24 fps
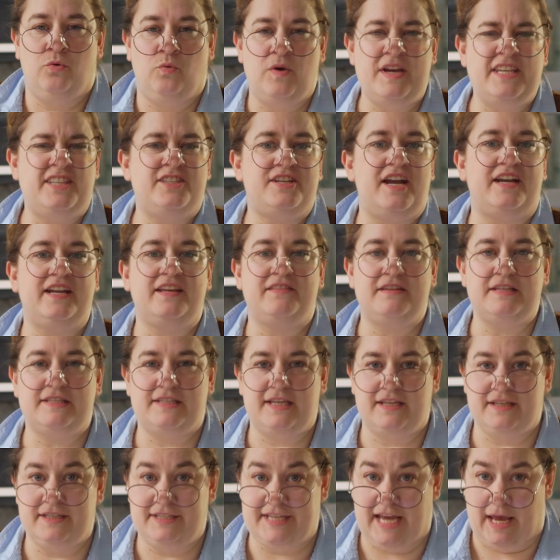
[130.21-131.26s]
We study this
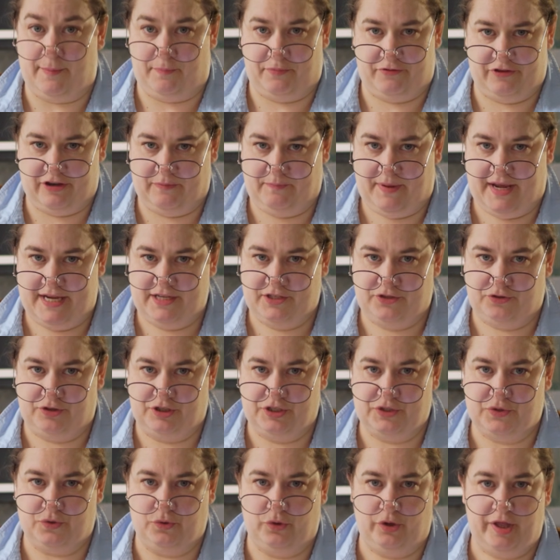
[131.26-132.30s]
in depth in pastry
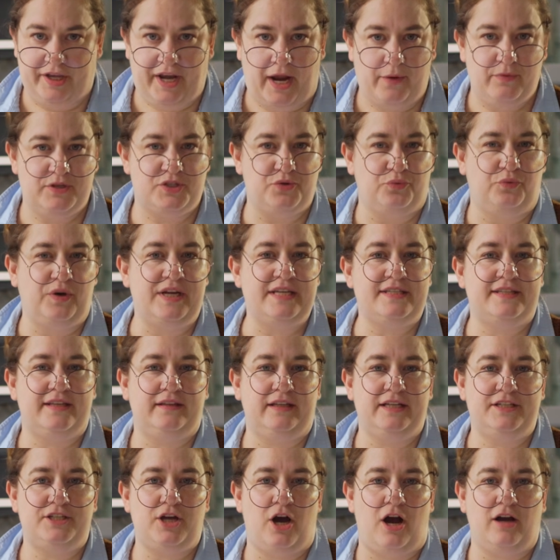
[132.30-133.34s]
school, and I was
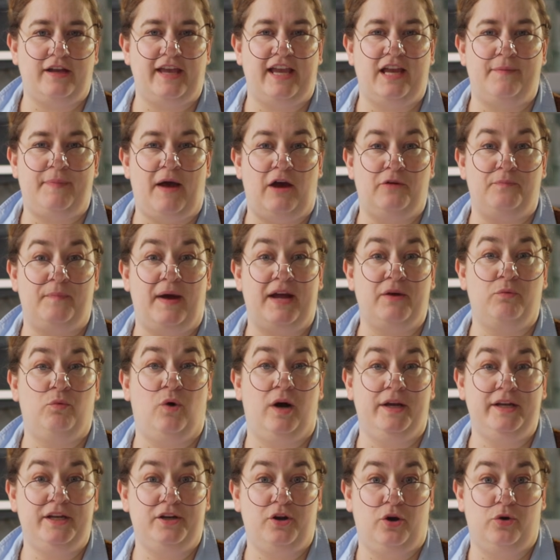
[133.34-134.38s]
recently talking about my
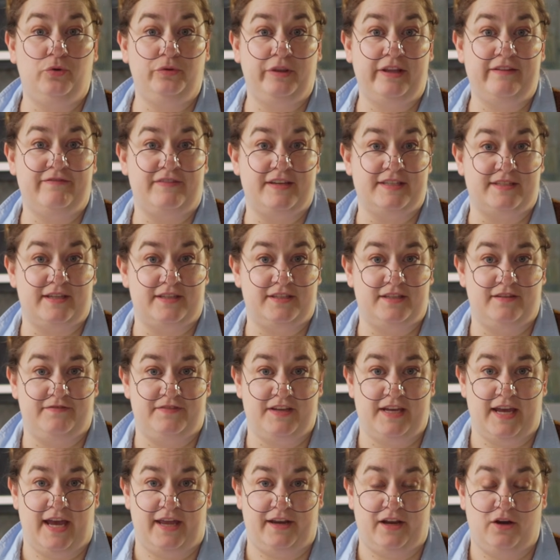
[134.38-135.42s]
one and only visit to
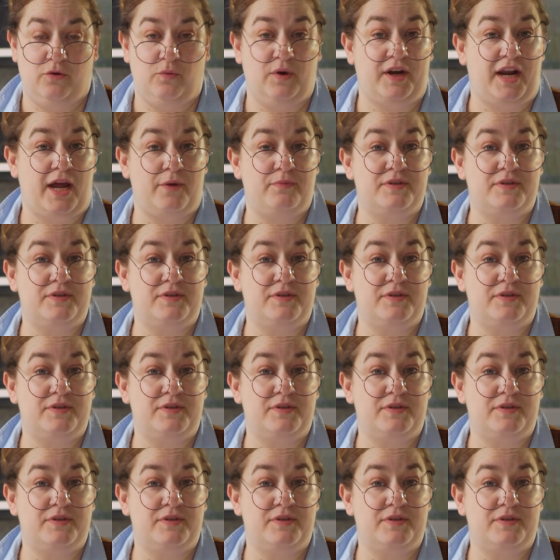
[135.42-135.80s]
Vienna when I